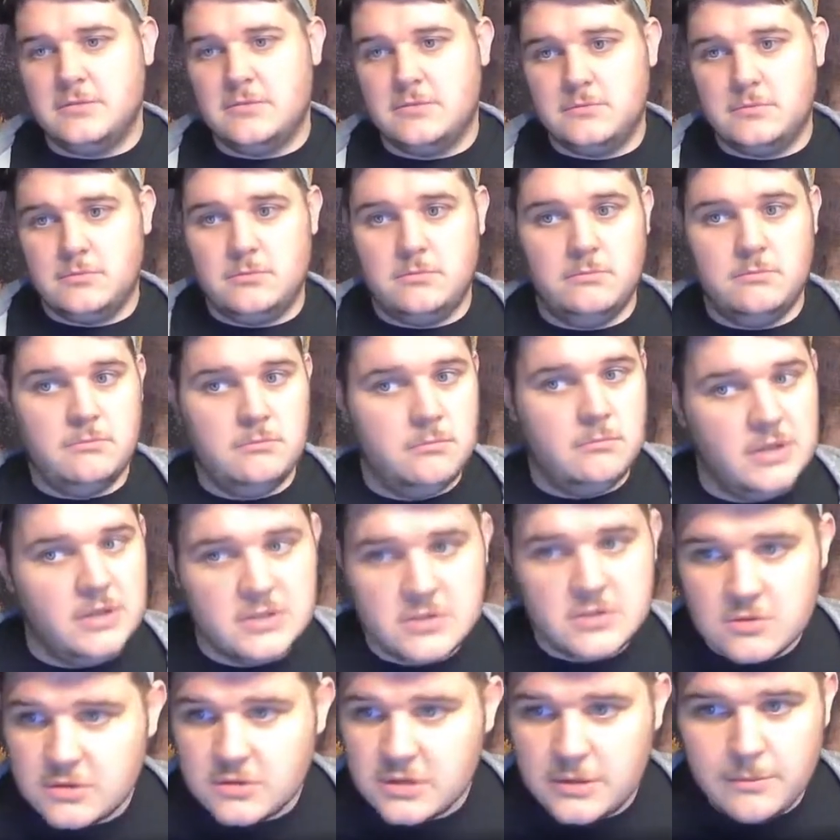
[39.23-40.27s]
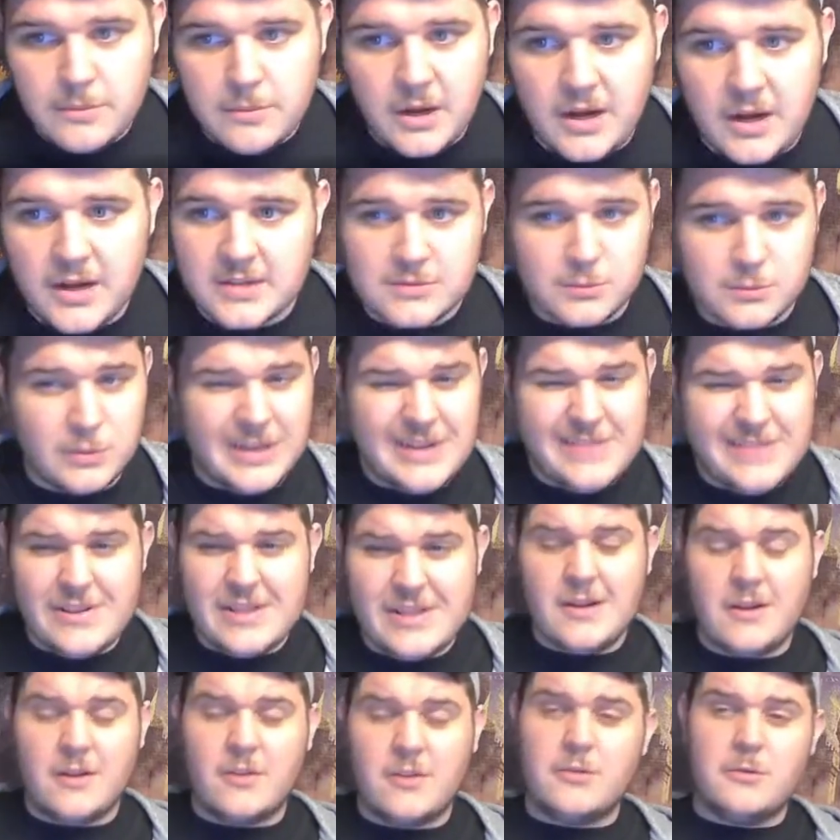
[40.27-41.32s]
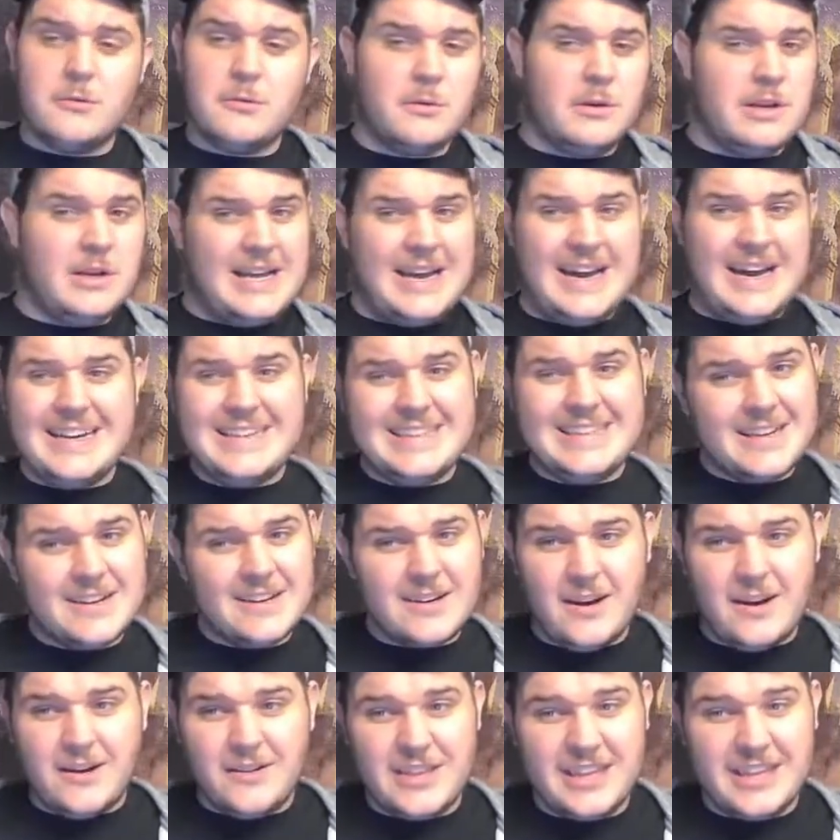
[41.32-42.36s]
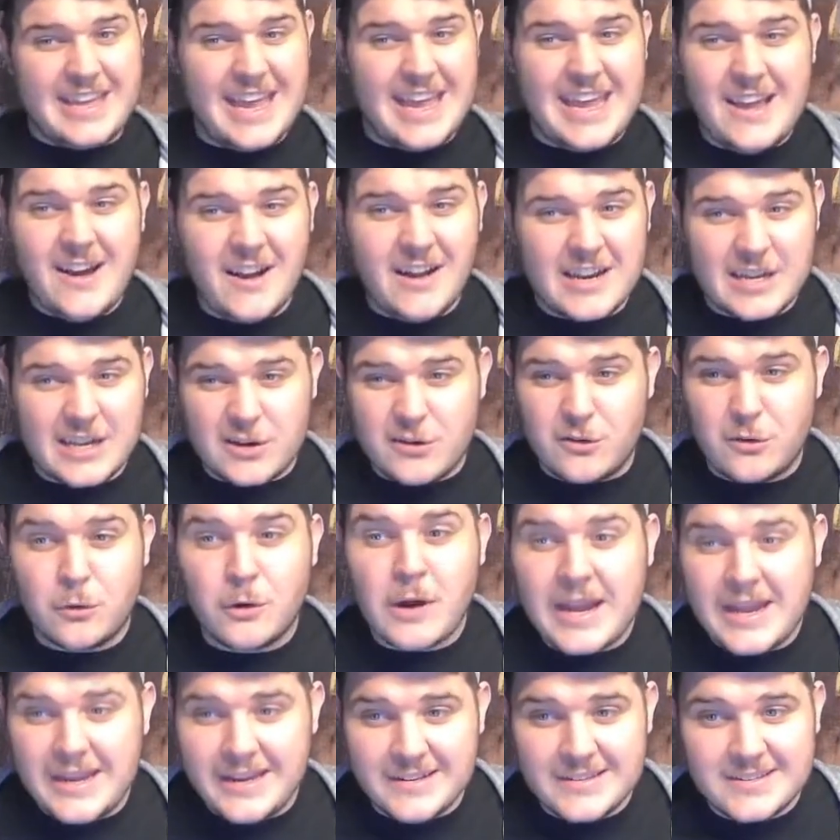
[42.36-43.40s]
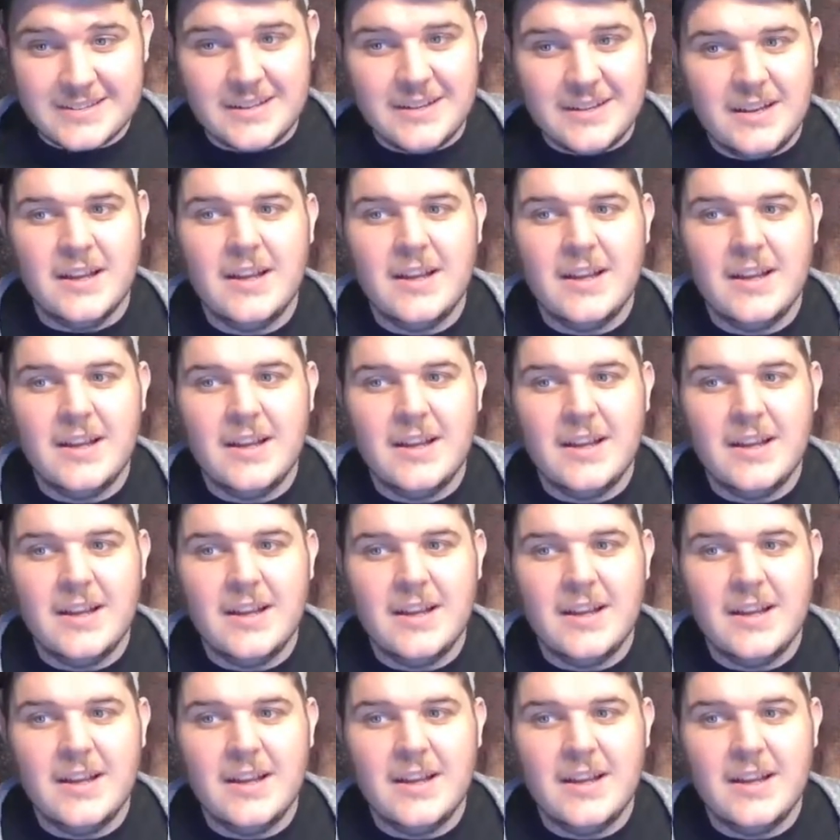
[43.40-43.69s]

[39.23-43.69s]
mystery box. We even are throwing around an idea called the Chaotic Crate.